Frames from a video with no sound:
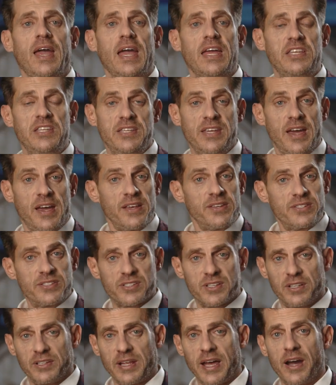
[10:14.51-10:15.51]
And
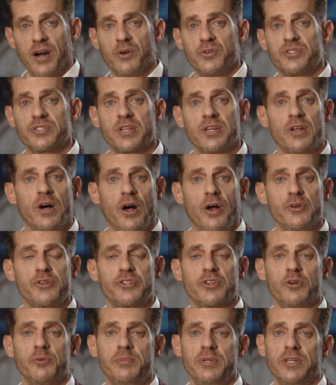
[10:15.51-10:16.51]
yes, clouds can
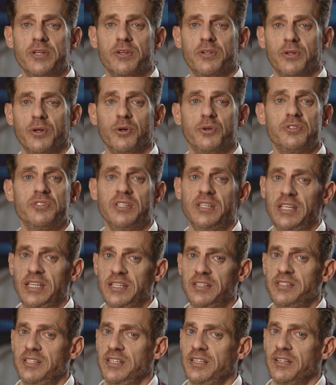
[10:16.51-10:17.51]
also be cloaked ET